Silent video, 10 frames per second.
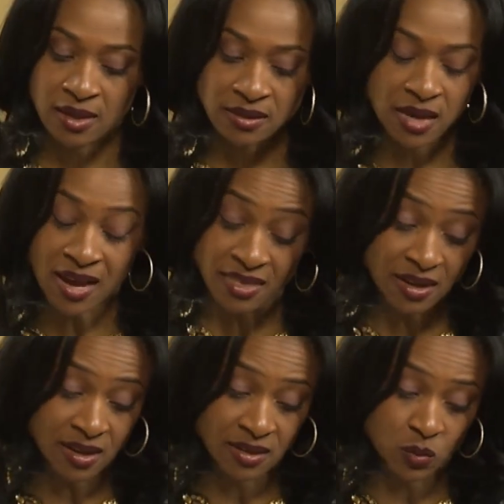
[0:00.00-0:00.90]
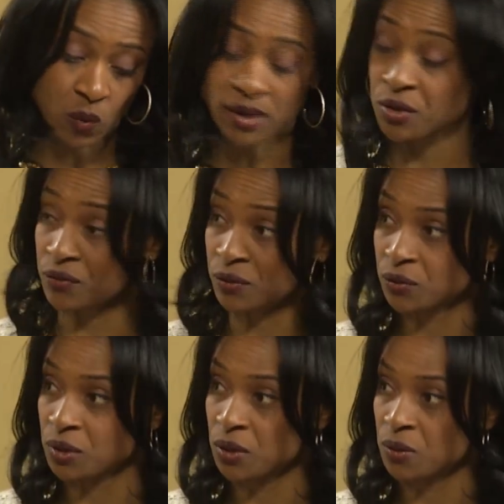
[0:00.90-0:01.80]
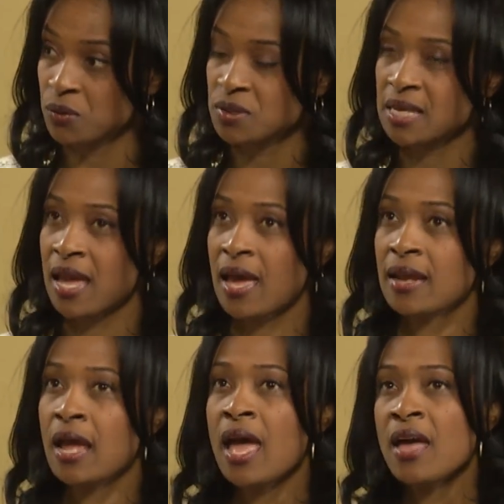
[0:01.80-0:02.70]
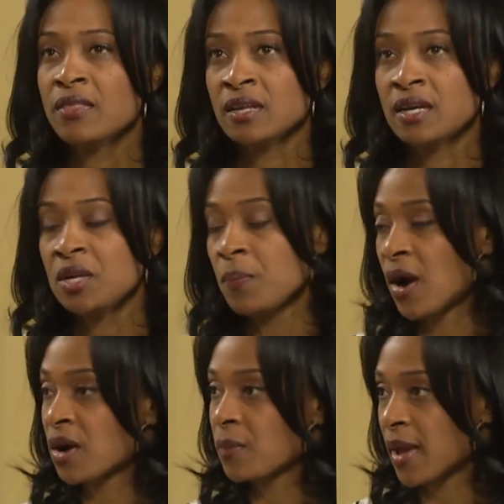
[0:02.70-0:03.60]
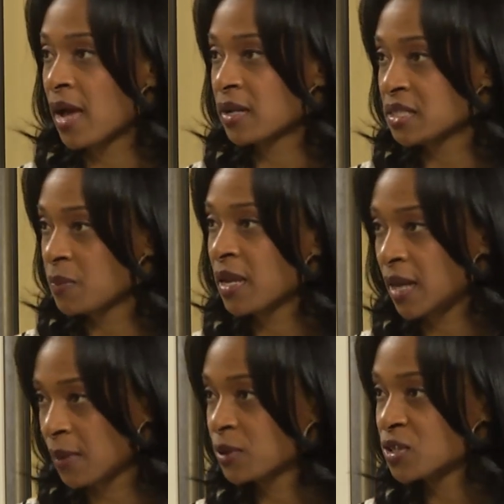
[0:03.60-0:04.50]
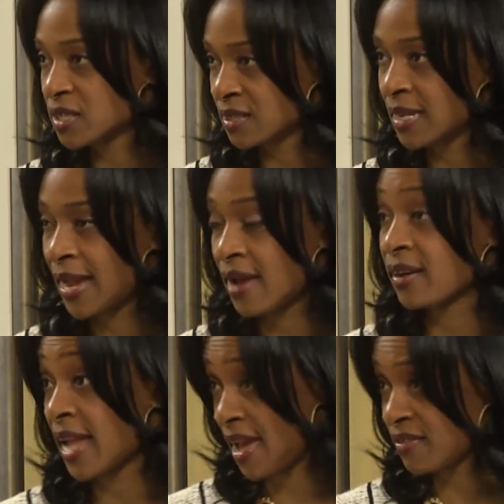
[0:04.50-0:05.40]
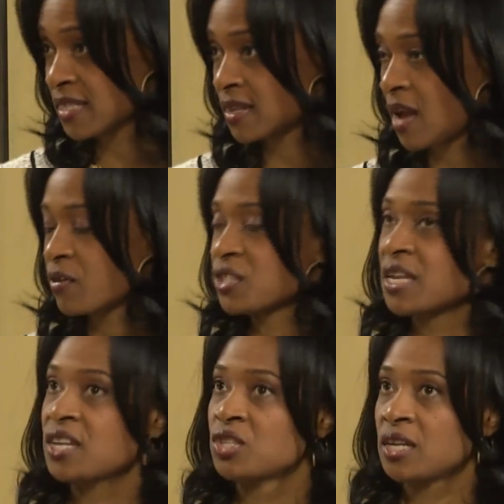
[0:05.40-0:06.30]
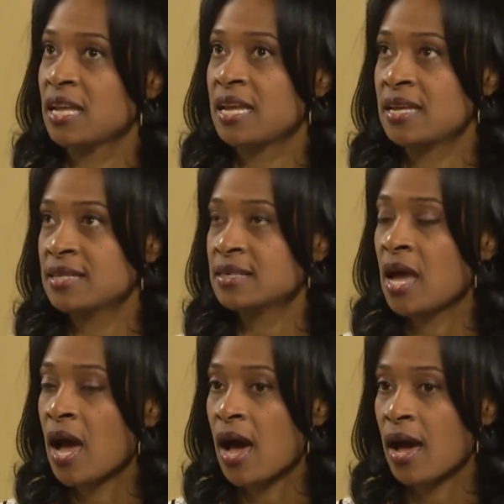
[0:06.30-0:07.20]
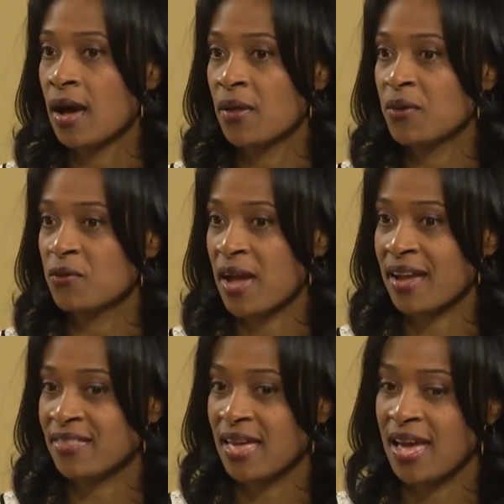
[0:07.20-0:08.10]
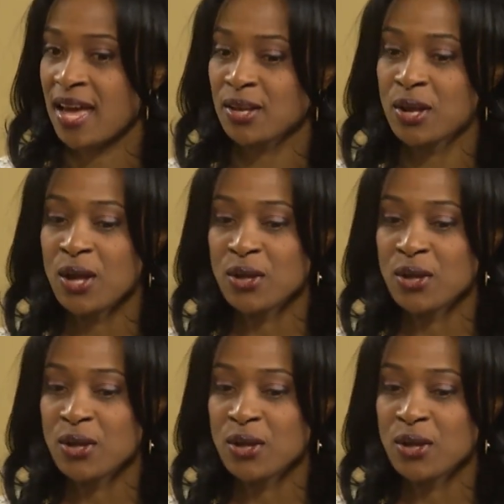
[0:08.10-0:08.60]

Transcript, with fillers: that's I think it's wonderful news and the good part about us being able to sit down and have this conversation is uh, the fact that